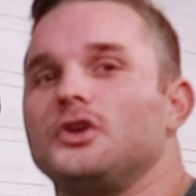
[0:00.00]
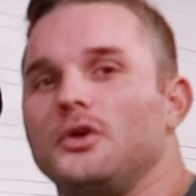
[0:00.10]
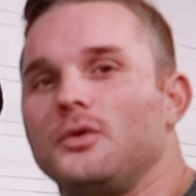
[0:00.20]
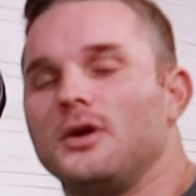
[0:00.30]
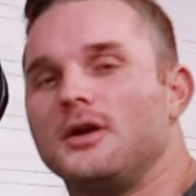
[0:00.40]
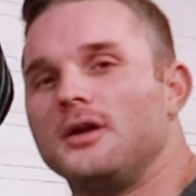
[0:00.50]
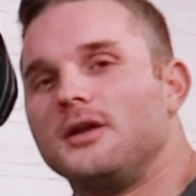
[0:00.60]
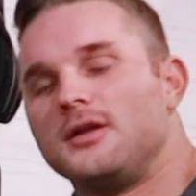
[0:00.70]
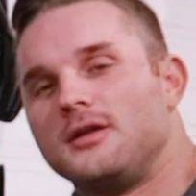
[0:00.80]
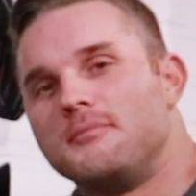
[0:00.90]
you
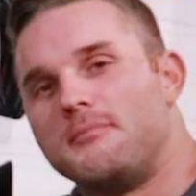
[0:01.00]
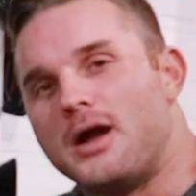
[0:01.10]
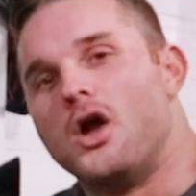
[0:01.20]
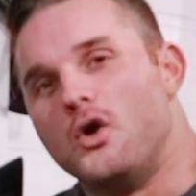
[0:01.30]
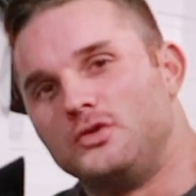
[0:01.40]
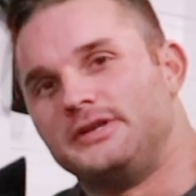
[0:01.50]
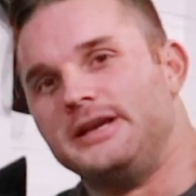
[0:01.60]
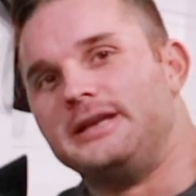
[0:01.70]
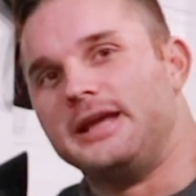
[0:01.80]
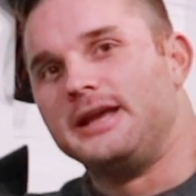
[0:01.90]
my
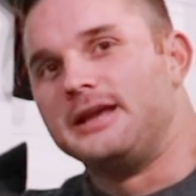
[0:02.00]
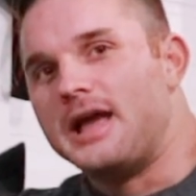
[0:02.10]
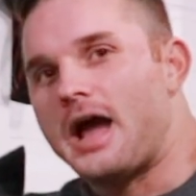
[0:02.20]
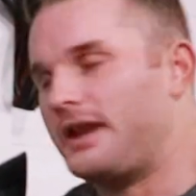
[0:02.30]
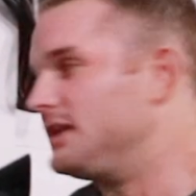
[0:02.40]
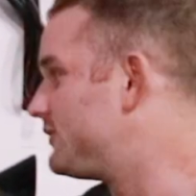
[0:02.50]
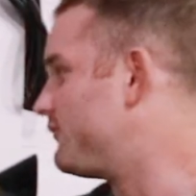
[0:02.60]
OCD at its